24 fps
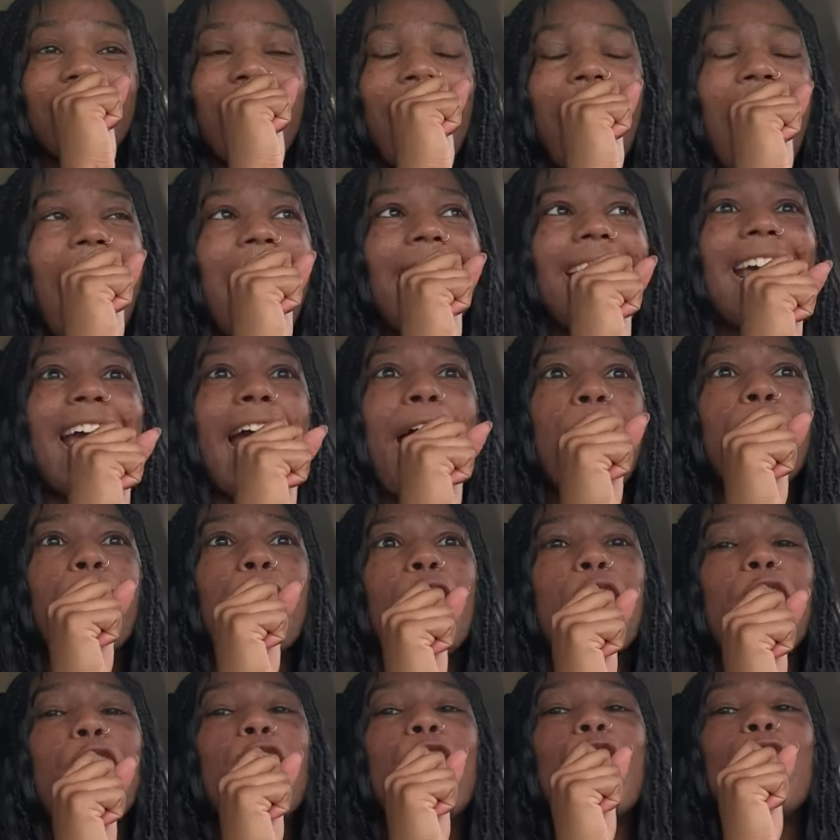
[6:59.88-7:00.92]
I didn't have
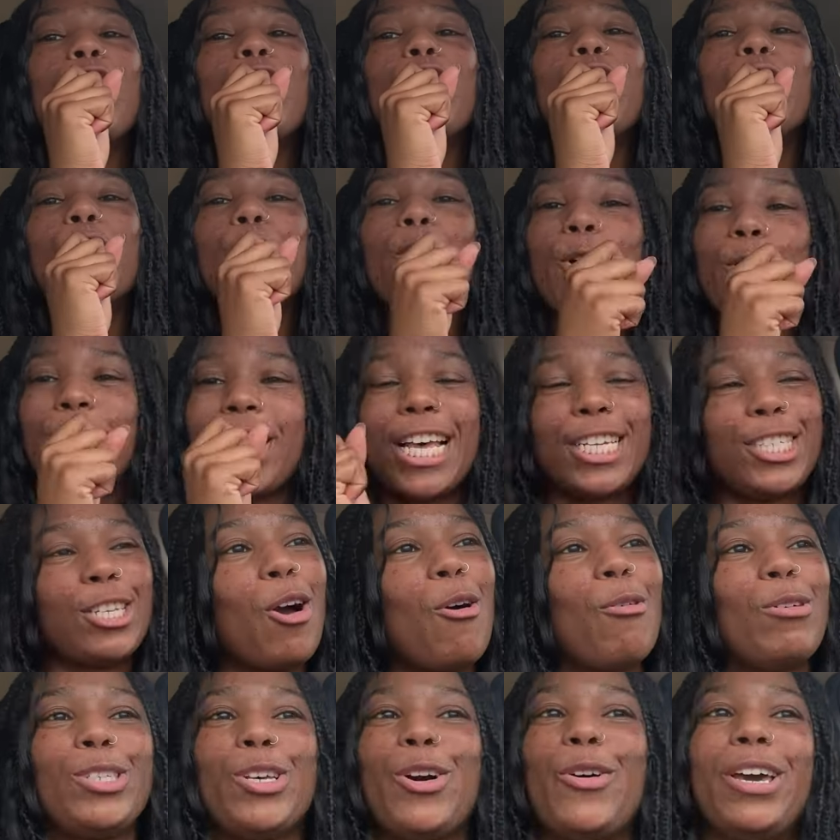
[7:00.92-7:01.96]
a clue that
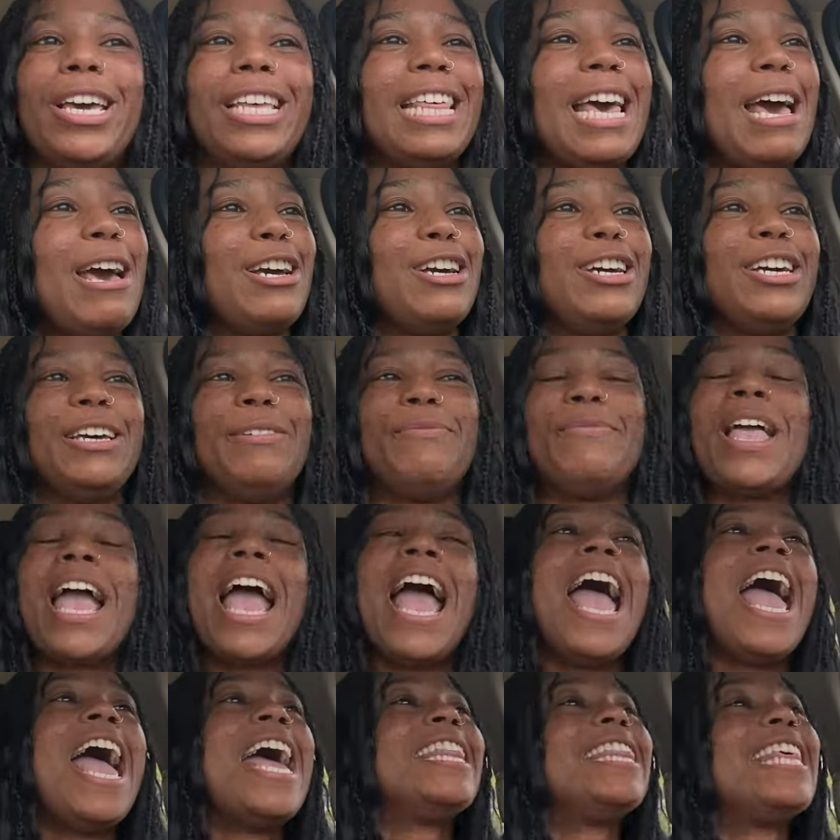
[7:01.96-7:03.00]
song was gonna hit that good.
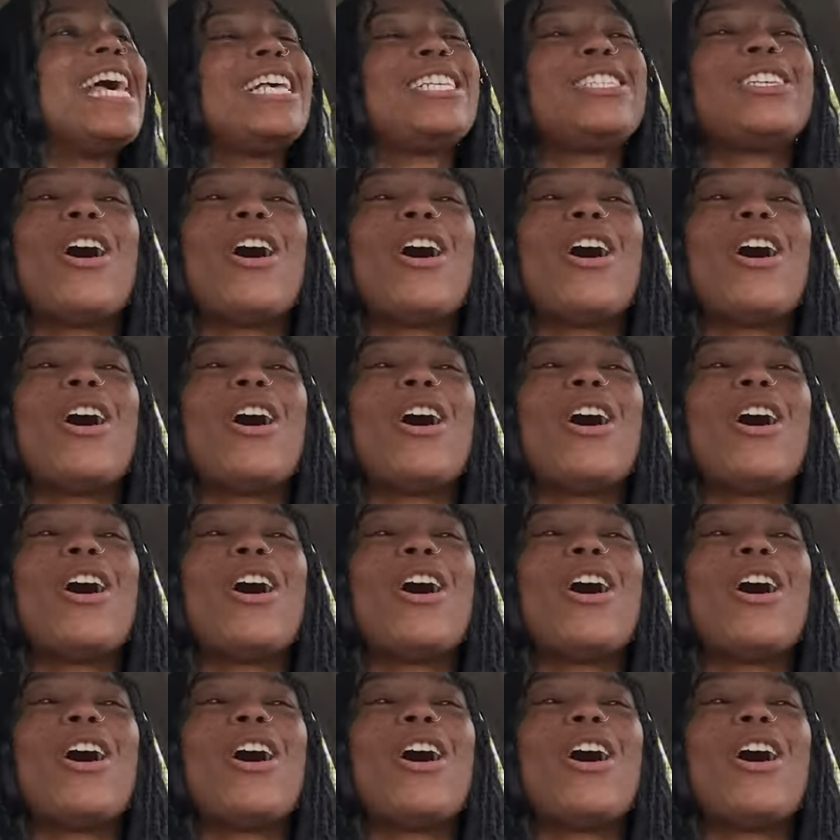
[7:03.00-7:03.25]
That